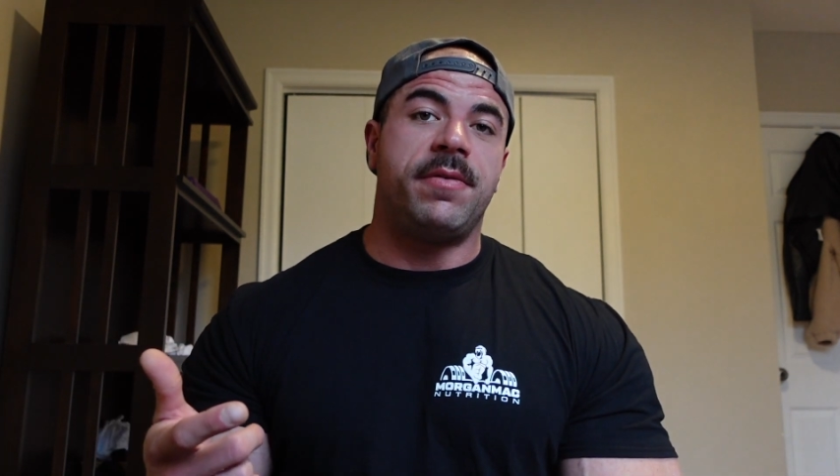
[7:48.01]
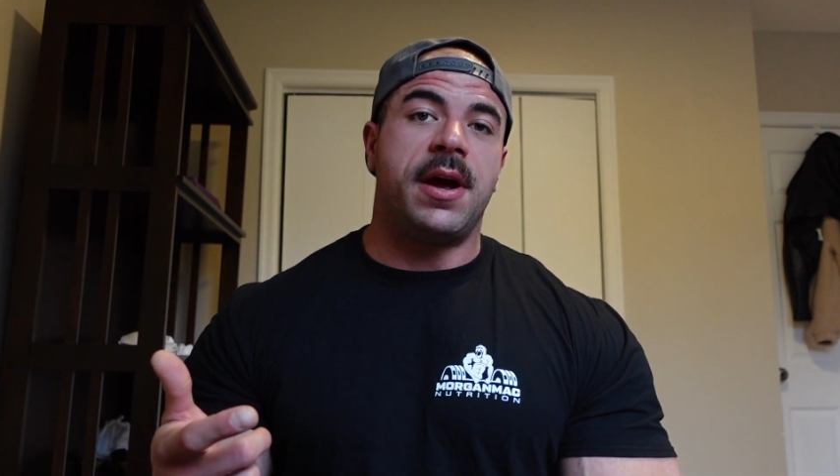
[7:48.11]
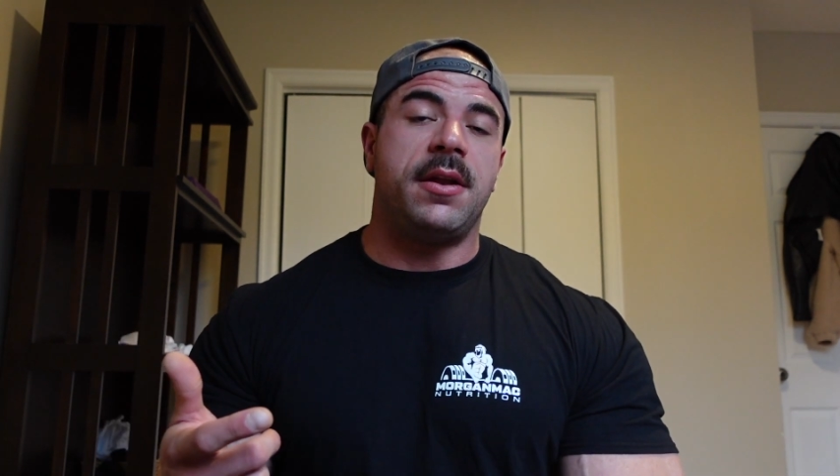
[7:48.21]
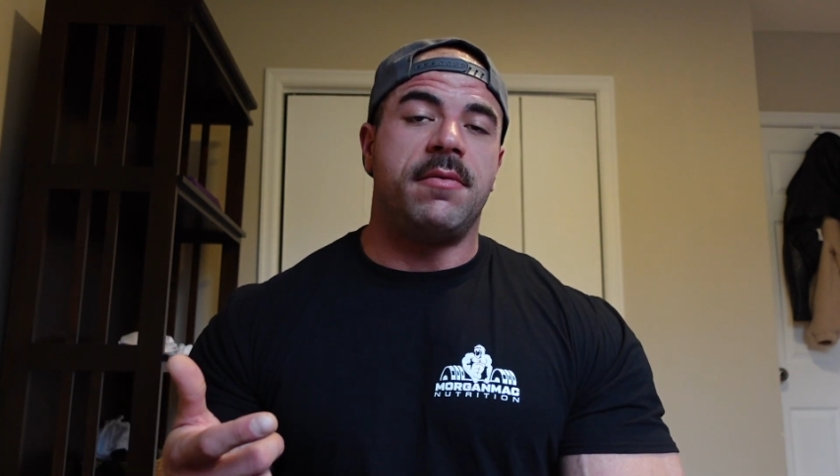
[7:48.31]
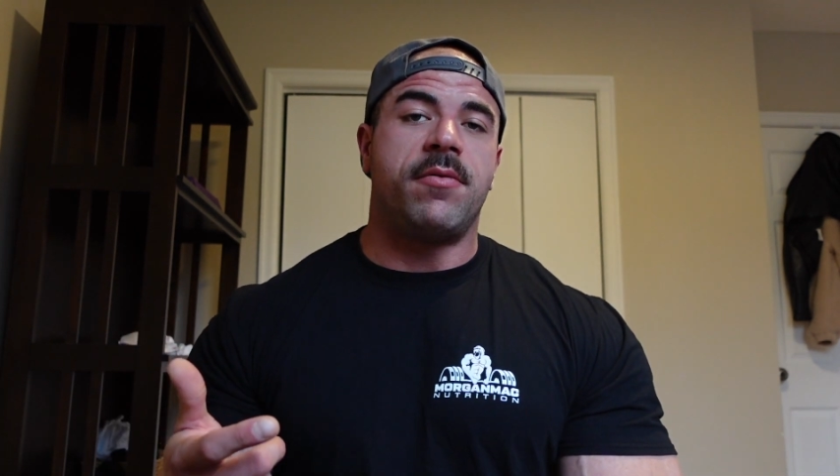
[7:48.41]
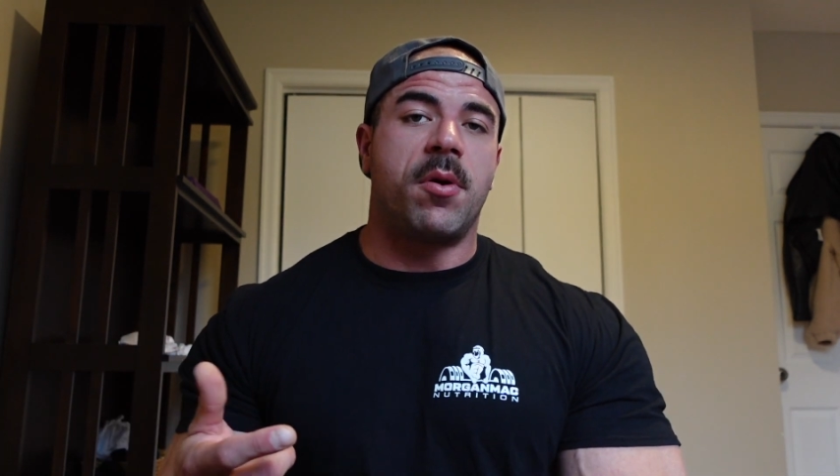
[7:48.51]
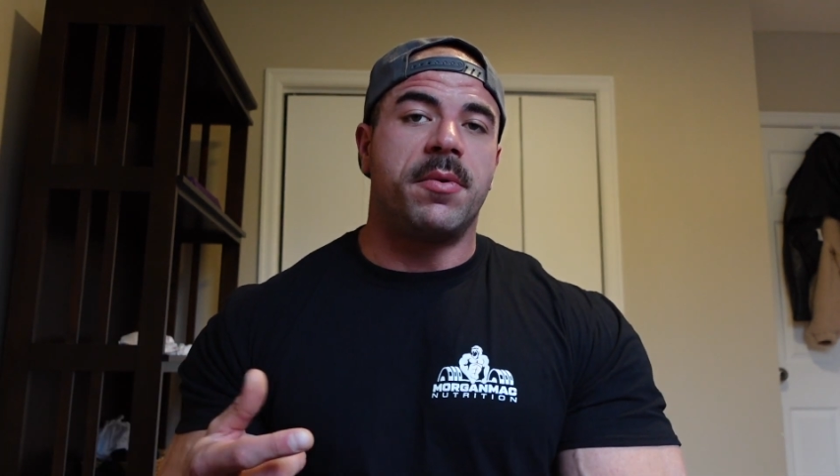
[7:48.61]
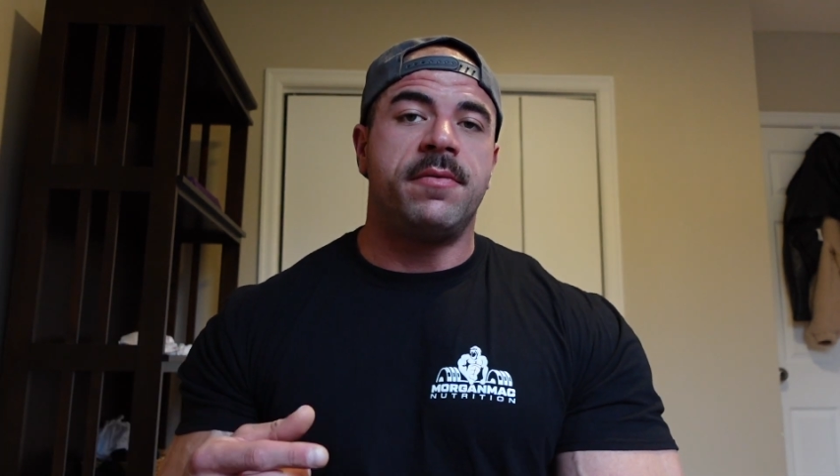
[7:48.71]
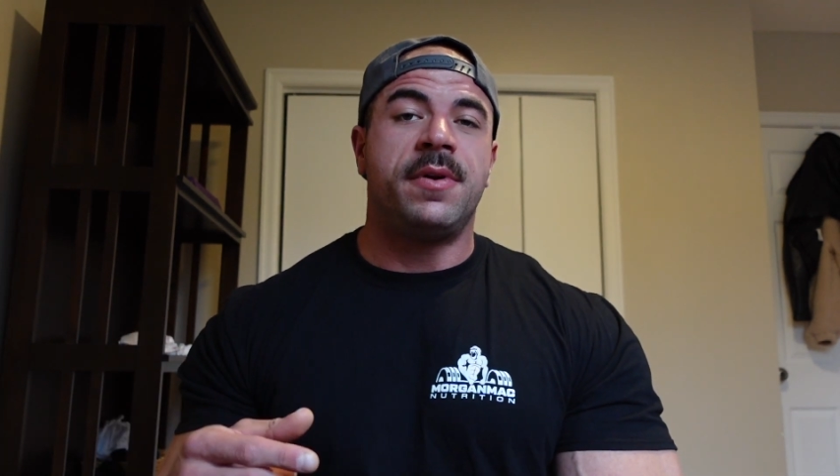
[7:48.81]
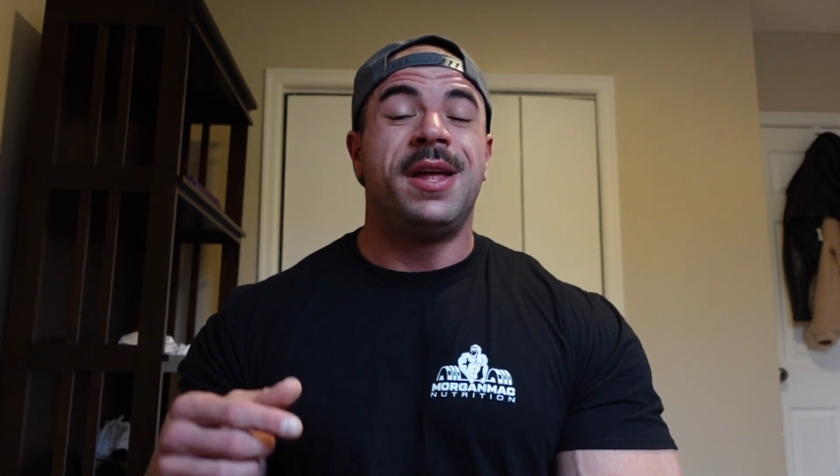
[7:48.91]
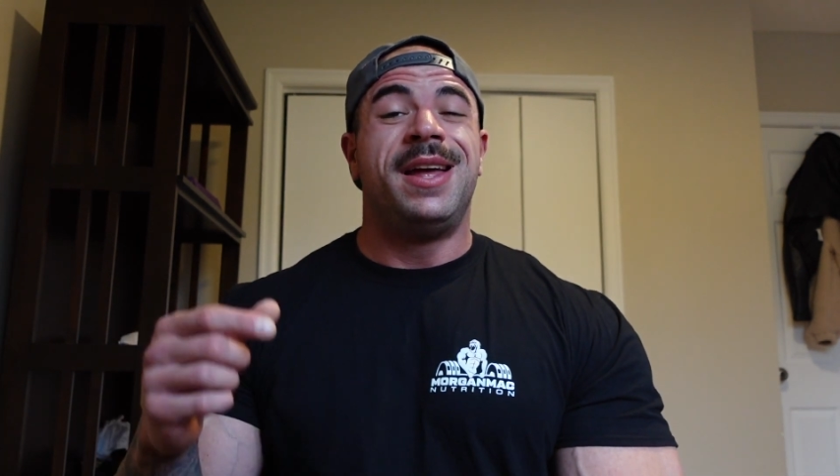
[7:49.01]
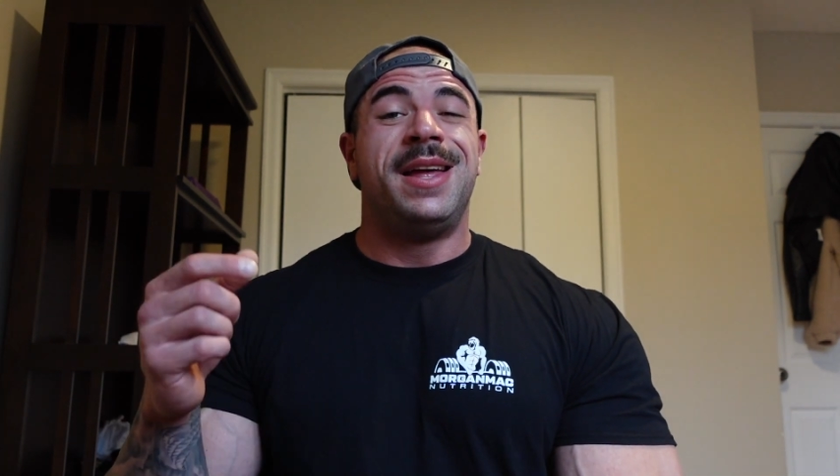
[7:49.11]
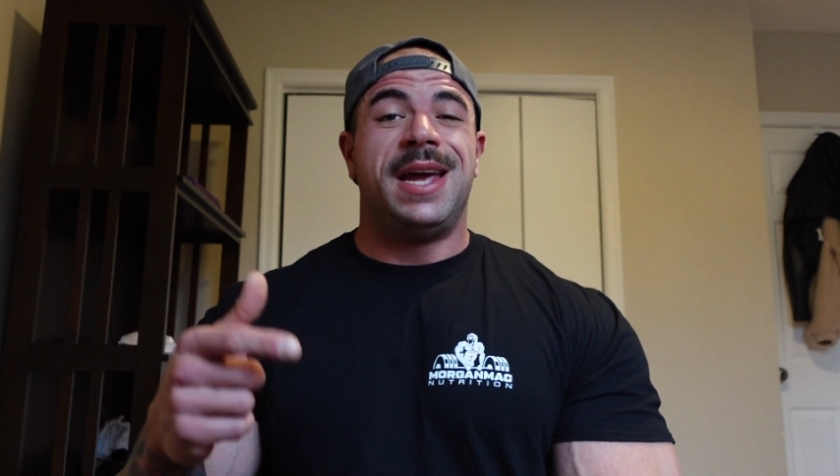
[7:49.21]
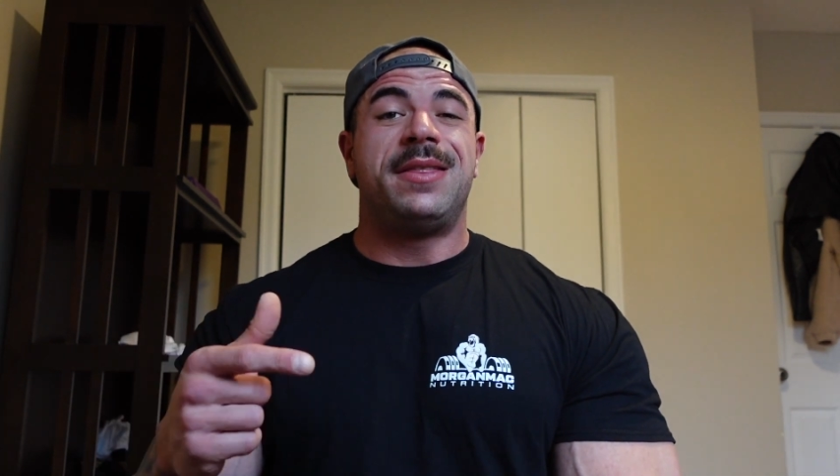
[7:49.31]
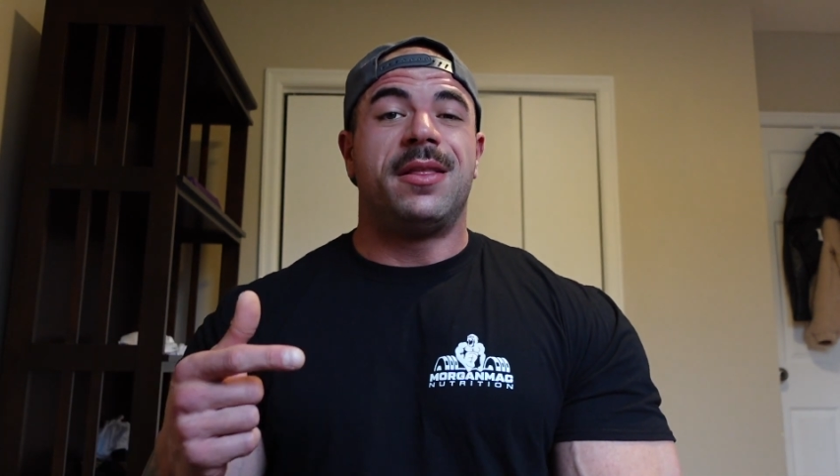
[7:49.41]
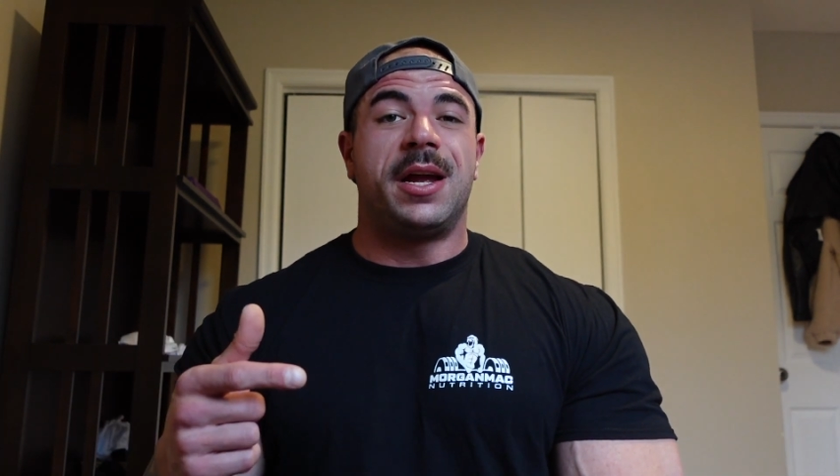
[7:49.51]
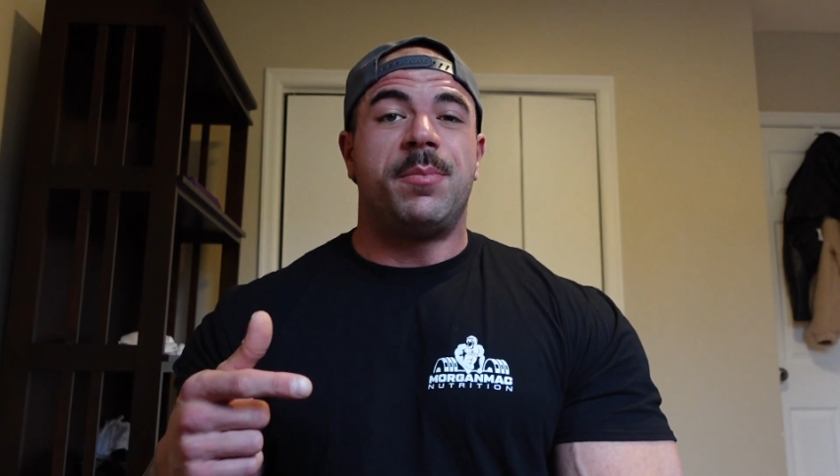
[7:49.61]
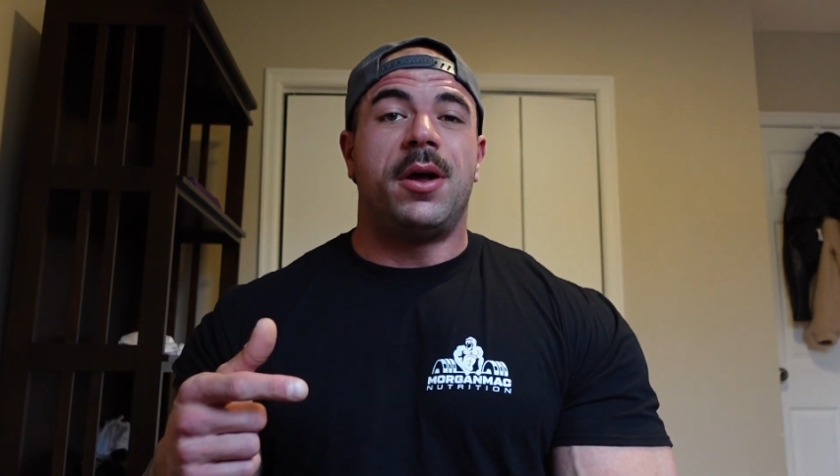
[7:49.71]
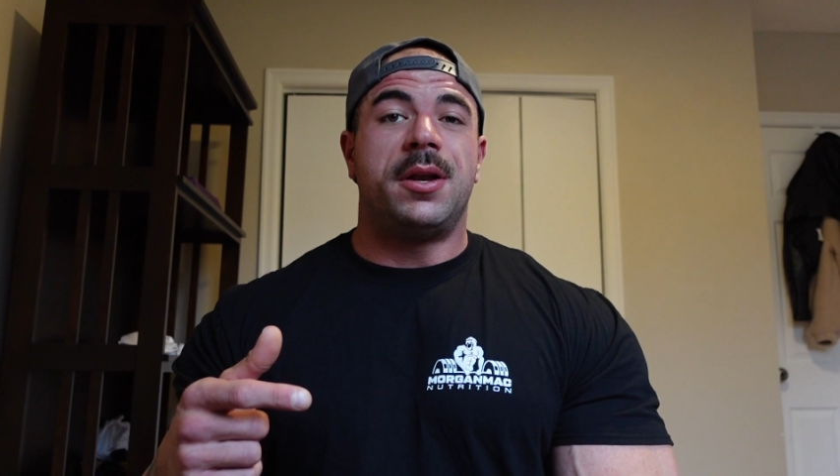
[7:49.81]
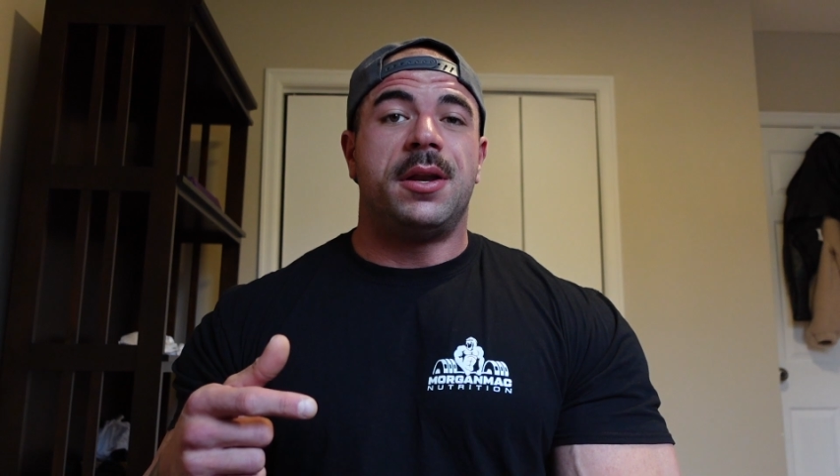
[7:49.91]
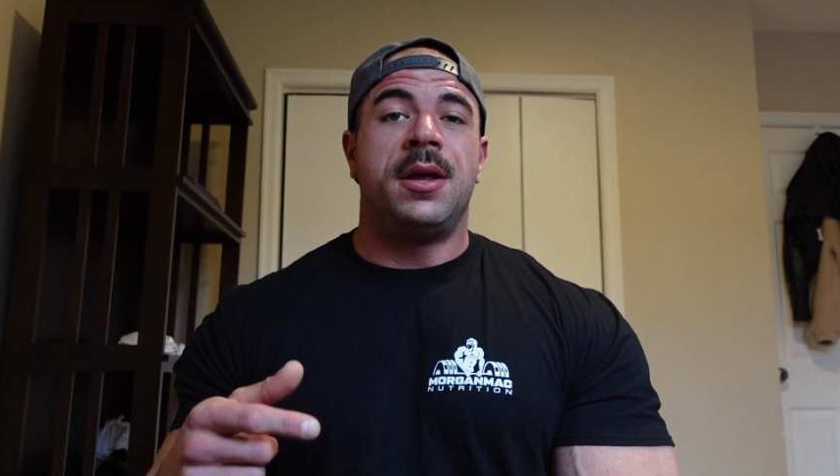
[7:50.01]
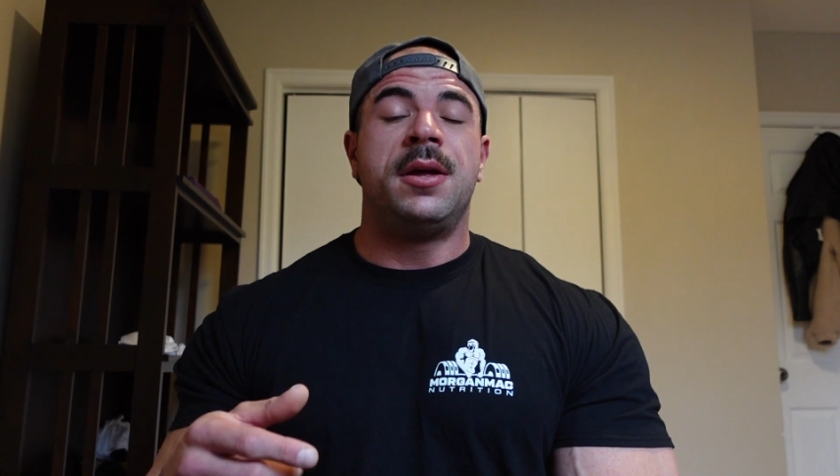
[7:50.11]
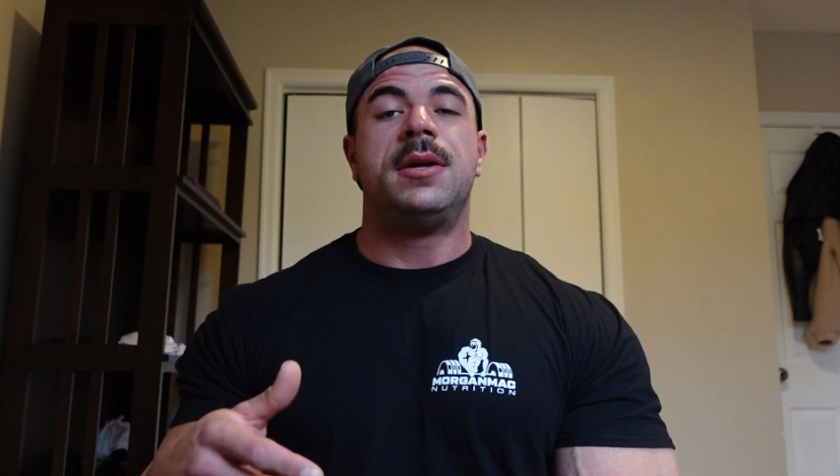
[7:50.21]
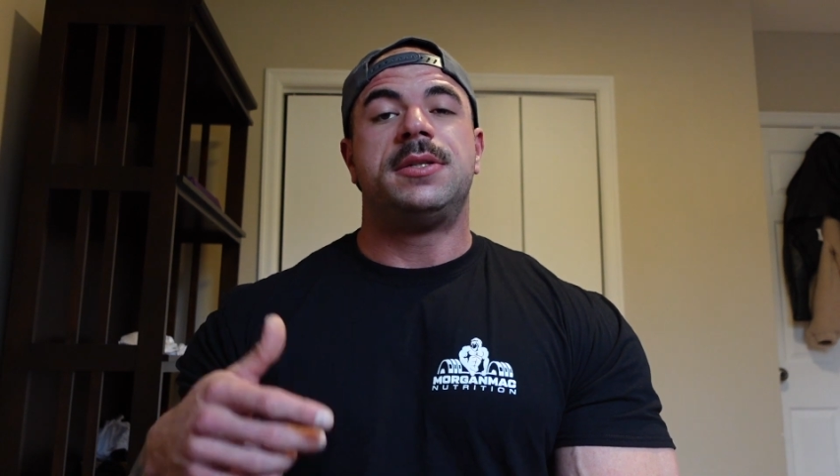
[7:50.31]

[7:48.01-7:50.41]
found it informative, hit the like button,